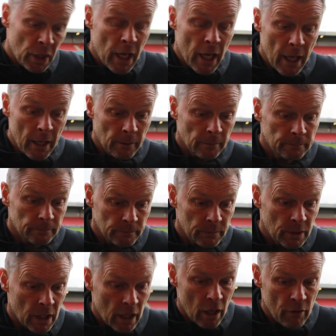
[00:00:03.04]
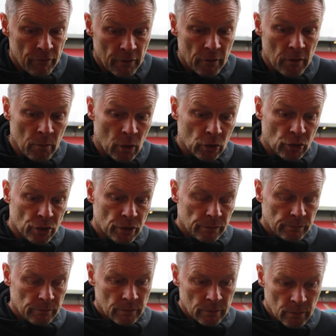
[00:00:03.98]
Yeah, very much.
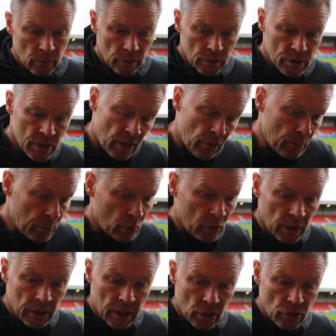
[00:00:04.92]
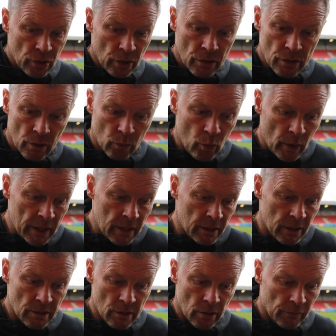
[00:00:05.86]
Terrible conditions. The
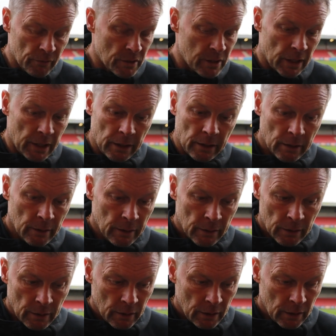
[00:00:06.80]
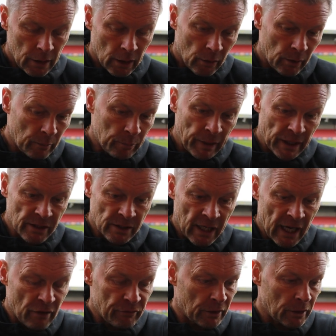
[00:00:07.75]
wind is obviously, you know, it plays
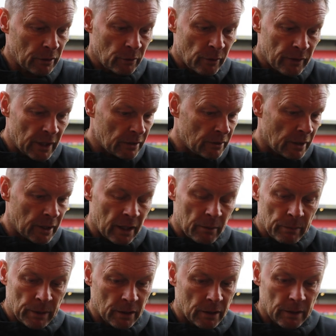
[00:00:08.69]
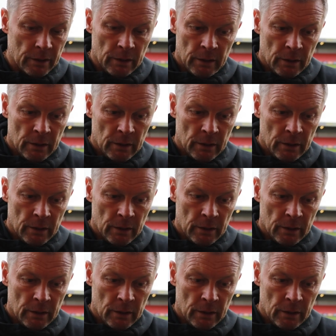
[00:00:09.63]
havoc with it, doesn't it? But,